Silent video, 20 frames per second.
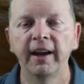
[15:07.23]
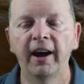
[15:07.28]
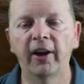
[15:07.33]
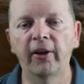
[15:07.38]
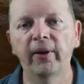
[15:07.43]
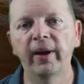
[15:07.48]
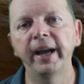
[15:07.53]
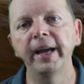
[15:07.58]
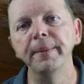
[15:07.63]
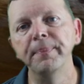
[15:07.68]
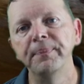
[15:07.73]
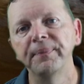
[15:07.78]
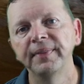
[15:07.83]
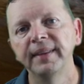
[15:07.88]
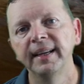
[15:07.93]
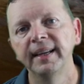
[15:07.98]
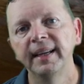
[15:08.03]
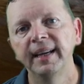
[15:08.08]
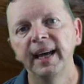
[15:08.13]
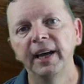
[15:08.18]
All right,
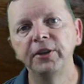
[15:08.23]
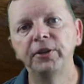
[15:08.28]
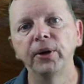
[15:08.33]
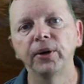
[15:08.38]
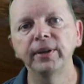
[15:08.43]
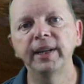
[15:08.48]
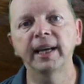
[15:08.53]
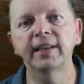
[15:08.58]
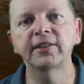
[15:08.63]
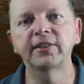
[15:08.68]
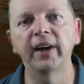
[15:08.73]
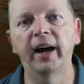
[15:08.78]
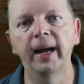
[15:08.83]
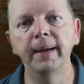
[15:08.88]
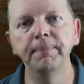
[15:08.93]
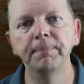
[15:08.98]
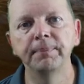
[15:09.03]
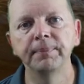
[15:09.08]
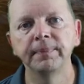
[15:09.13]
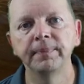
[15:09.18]
until next
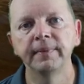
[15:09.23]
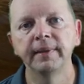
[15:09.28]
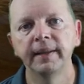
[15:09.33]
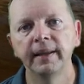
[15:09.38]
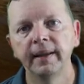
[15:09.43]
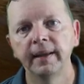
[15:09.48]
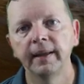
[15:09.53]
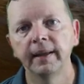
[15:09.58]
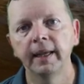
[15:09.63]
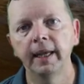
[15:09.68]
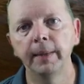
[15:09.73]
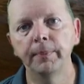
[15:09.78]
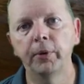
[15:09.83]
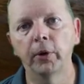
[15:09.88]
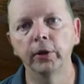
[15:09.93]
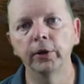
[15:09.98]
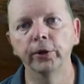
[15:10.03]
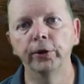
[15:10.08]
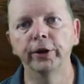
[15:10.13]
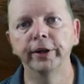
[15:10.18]
time, keep
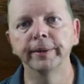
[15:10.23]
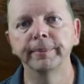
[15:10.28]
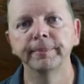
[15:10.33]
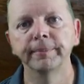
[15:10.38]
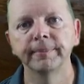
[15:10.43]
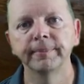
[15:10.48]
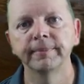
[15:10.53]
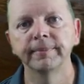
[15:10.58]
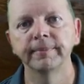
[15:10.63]
on learning.